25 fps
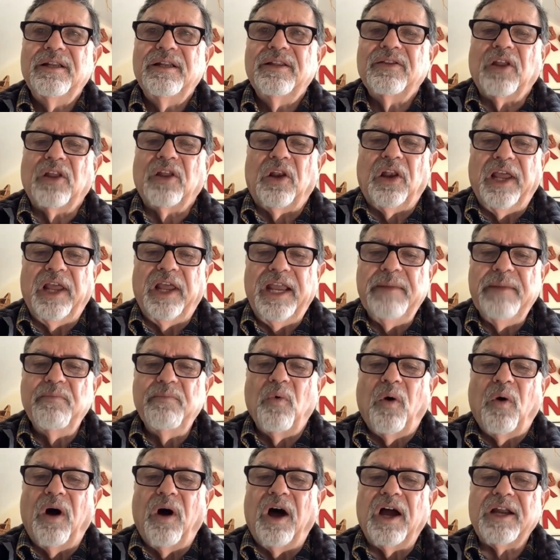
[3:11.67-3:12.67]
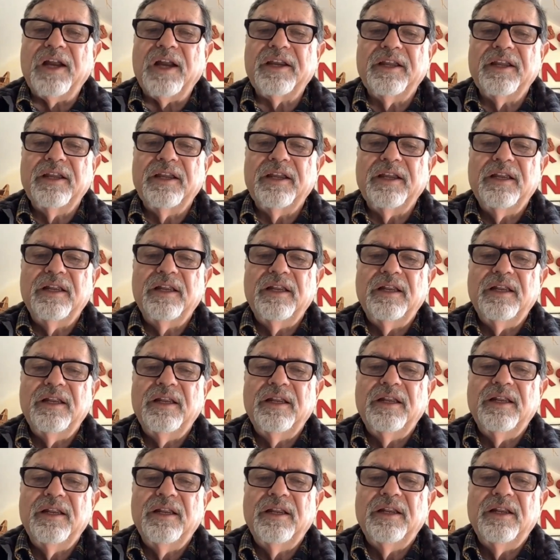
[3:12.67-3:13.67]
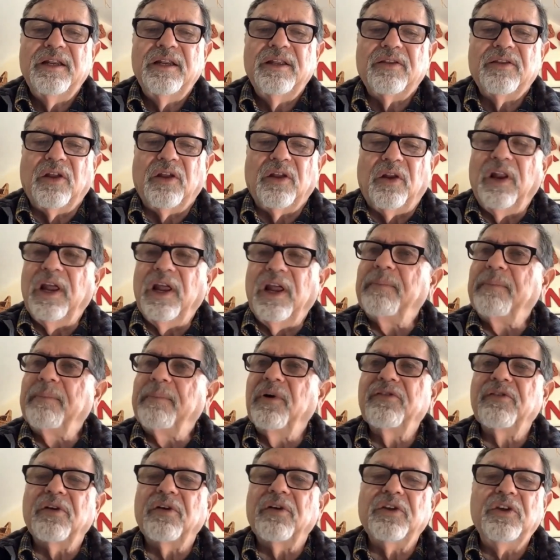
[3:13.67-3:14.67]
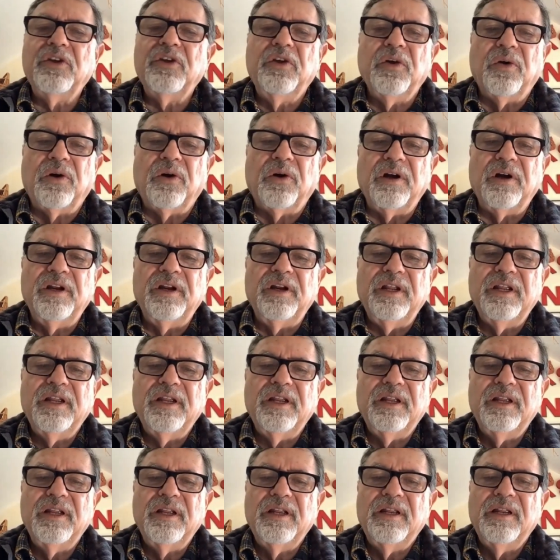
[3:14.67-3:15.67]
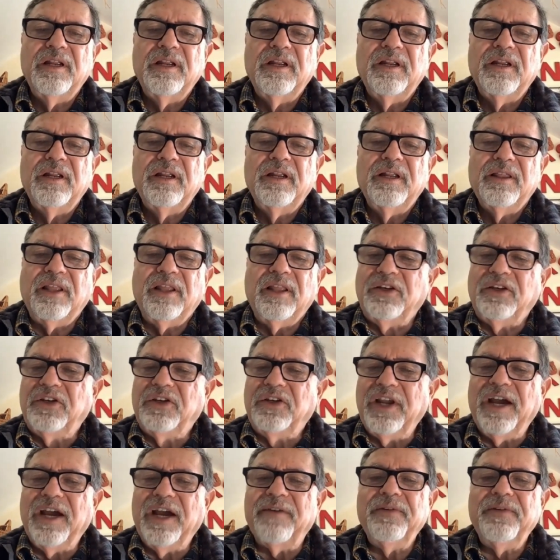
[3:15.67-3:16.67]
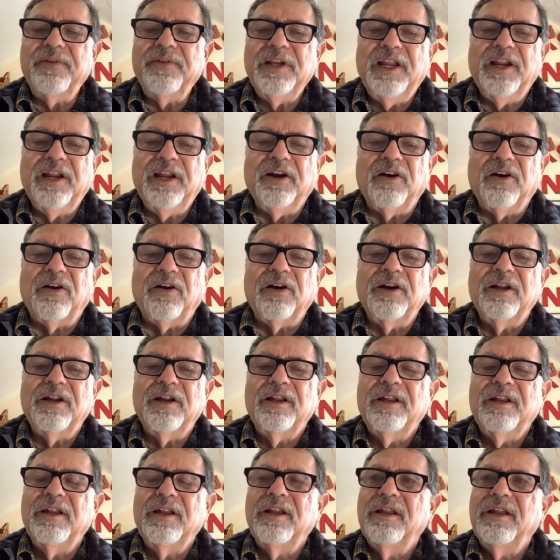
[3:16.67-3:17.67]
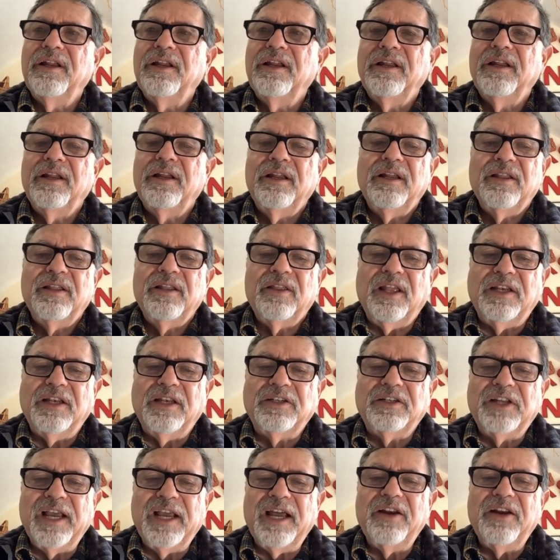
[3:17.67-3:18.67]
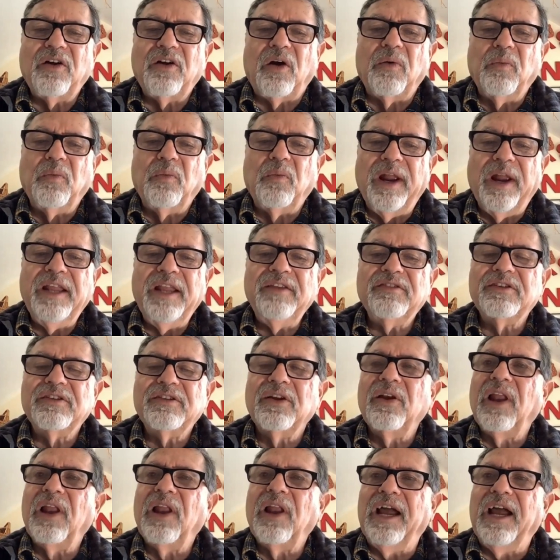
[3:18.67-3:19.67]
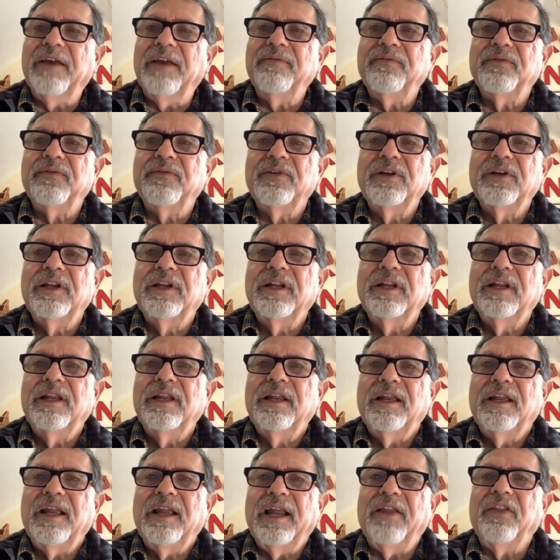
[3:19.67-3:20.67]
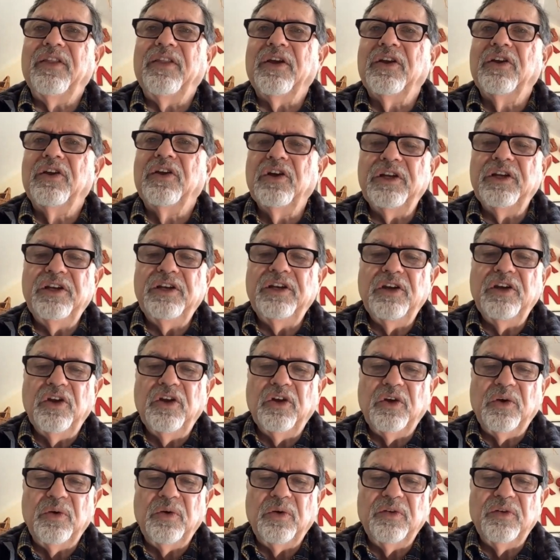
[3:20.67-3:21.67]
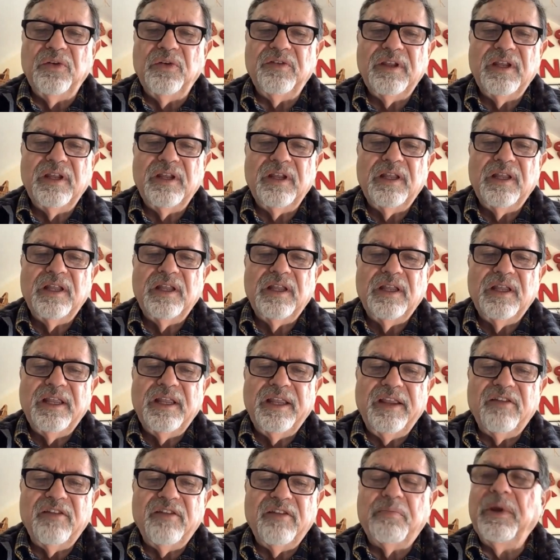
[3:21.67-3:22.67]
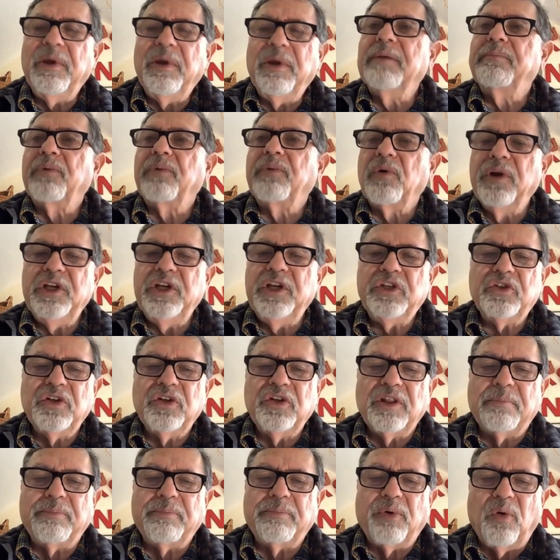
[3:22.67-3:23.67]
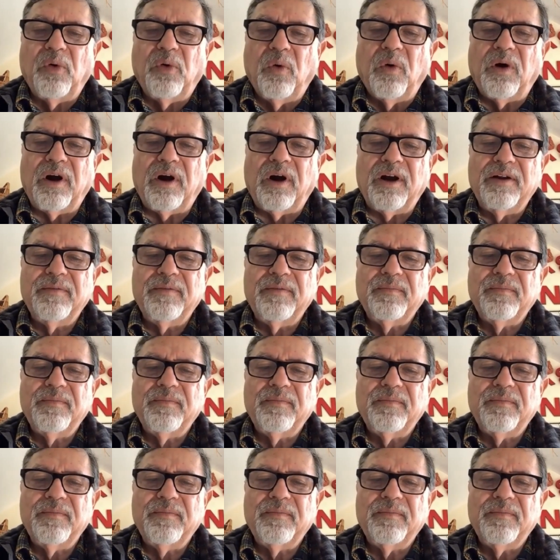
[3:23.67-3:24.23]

the lame walk, the lepers are cured, the deaf hear, the dead are raised to life, and the good news is being preached to the poor.